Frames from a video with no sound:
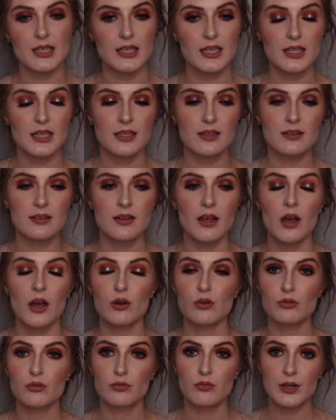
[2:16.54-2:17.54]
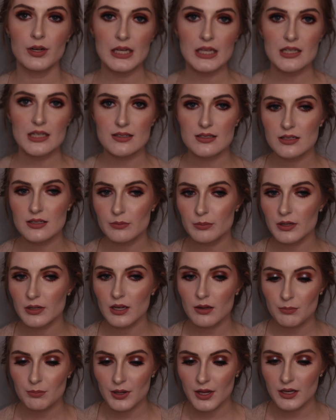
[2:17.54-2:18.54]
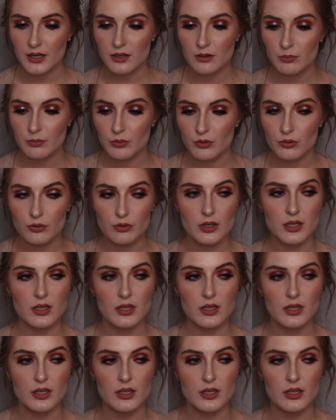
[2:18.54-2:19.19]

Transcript: It is reasonably blendable.